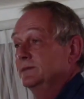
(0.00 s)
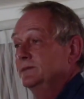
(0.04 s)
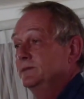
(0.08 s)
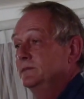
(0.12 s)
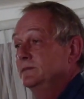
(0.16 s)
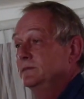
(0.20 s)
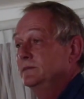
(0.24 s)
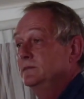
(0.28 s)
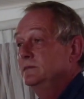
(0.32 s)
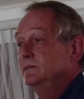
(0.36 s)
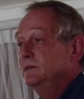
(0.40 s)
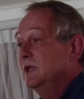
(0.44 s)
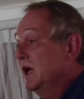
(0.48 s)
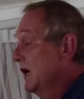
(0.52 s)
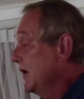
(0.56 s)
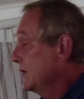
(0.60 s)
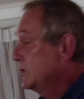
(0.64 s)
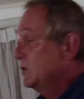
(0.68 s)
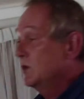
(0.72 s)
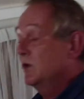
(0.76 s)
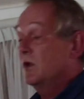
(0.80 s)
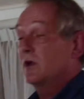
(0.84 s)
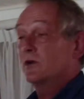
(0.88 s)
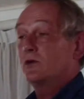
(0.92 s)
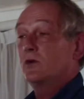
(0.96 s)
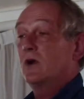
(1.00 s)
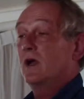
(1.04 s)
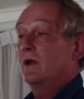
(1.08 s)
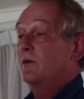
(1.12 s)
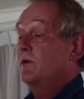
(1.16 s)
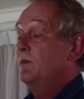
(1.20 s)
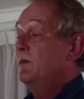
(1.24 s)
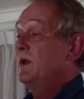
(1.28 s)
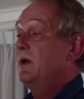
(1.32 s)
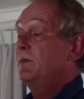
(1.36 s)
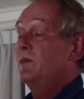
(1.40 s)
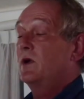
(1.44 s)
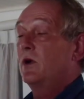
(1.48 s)
sharing your
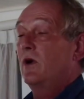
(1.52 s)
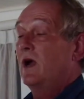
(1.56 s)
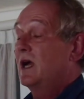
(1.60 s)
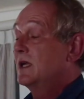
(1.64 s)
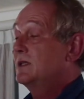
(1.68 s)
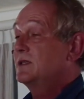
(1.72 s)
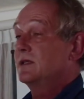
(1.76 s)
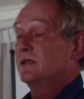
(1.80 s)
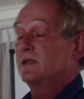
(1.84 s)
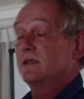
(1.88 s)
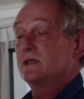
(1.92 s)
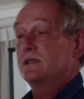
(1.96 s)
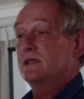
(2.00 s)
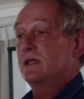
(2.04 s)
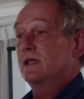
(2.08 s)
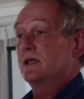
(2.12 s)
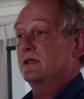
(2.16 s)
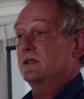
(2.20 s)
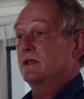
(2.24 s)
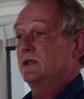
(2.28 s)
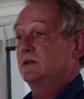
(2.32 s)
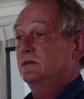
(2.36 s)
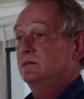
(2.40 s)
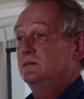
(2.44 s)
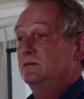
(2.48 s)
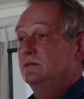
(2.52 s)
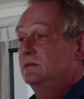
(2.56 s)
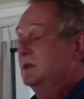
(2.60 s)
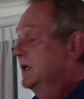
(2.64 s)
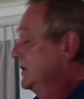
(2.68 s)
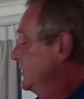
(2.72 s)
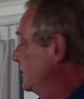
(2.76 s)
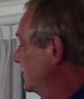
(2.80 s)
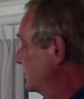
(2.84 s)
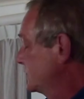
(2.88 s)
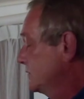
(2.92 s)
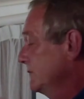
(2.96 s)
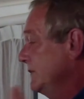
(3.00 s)
experiences when you are
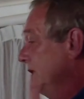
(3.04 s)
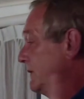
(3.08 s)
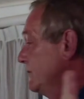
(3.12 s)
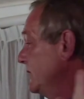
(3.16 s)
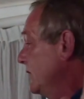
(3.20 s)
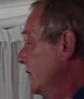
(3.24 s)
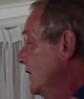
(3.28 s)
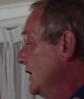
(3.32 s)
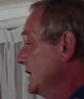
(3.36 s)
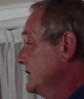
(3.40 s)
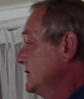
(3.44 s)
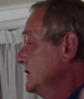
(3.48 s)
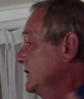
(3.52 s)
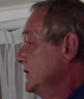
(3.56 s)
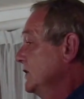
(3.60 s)
vulnerable.